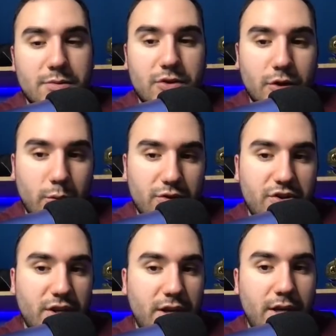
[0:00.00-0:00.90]
So we're
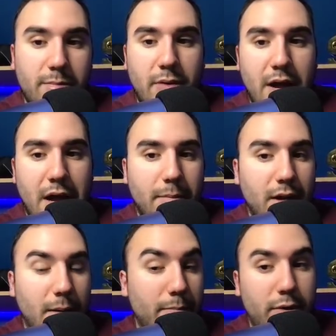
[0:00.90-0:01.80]
seeing it pop,
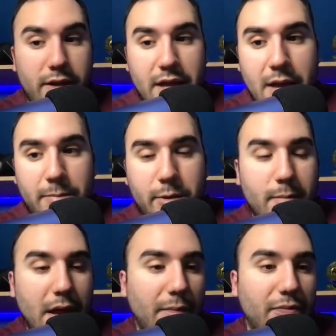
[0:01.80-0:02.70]
and I'm pretty happy
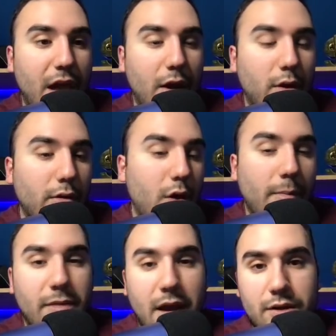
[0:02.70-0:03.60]
about that, although
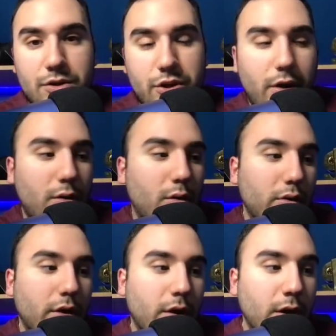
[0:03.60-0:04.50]
I'm not a
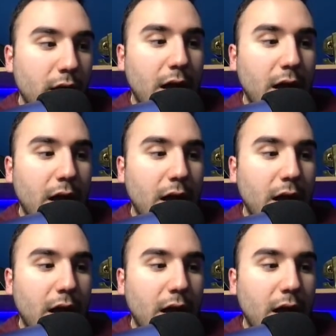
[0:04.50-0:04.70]
shareholder.